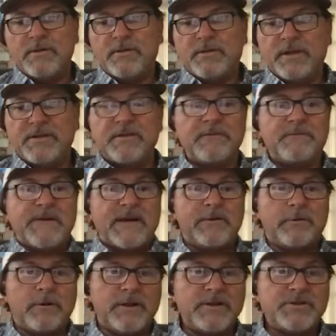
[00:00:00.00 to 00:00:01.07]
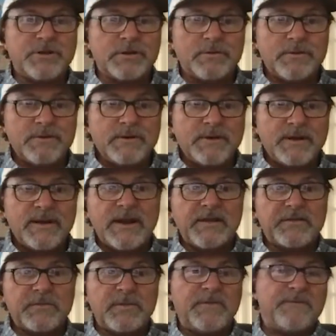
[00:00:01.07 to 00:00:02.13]
it's a federal issue. It
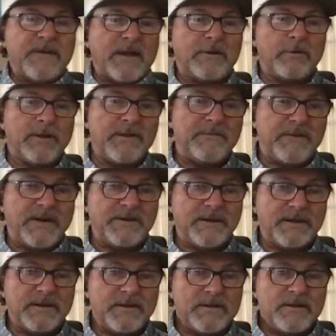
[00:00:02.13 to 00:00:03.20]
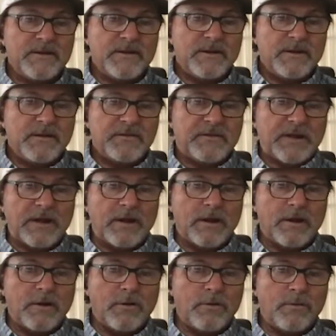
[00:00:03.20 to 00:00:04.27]
has to be federally funded.
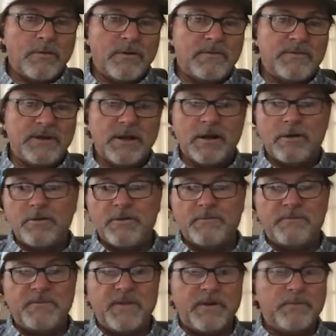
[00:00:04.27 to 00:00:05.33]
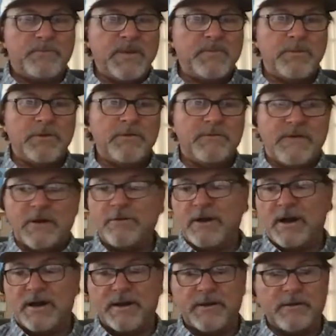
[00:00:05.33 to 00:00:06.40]
So the people who vote
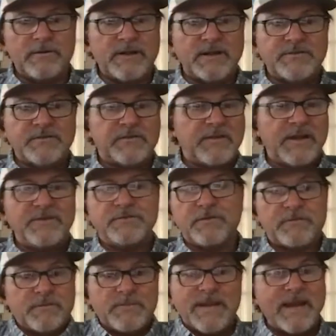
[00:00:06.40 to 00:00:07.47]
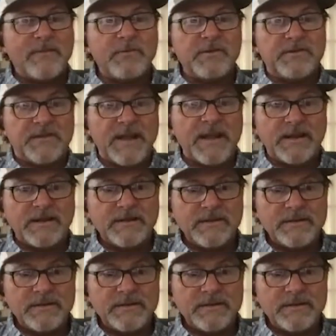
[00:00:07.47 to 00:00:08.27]
on it are legislatures from every state.